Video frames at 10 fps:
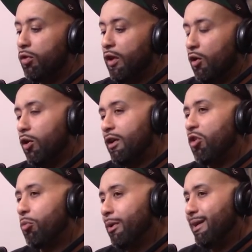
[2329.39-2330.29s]
they can't
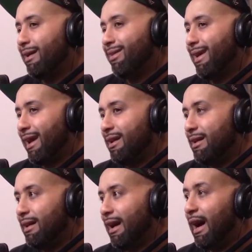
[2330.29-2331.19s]
explain
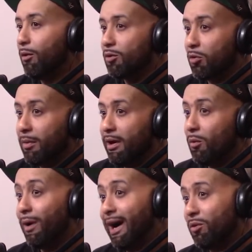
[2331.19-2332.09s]
exactly how it was made,
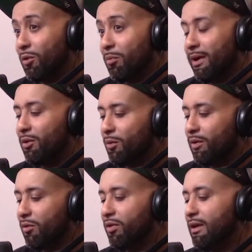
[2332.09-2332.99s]
why it was made, all
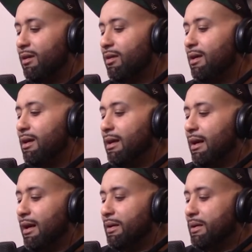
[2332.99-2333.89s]
those things.
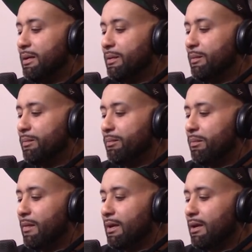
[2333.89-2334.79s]
Um,
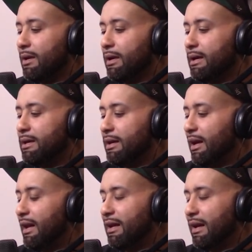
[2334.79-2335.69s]
yeah,
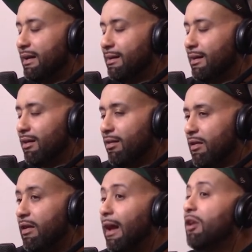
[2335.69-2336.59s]
and and there's
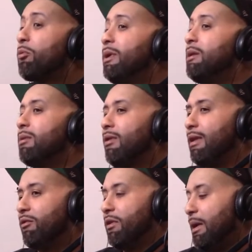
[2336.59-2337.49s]
there's unexplainable yeah.
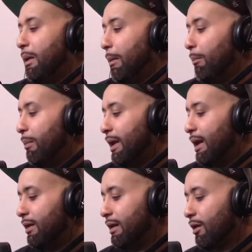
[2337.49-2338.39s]
stuff, but
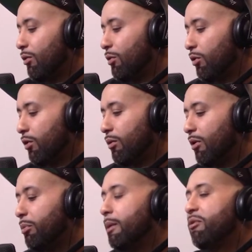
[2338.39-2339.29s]
I think it's also
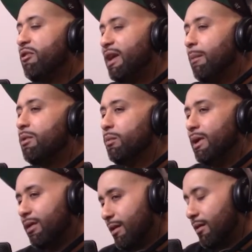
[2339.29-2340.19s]
it's purposely kept
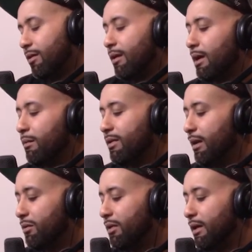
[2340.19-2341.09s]
away. I think it comes
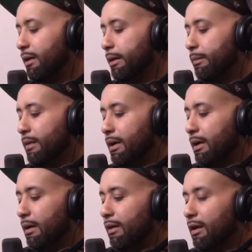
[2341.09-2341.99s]
down to that um,
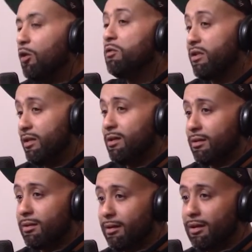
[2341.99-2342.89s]
that
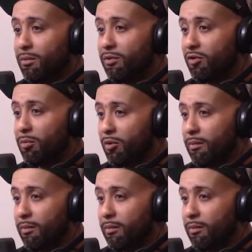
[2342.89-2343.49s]
overseers thing that we just mm. spoke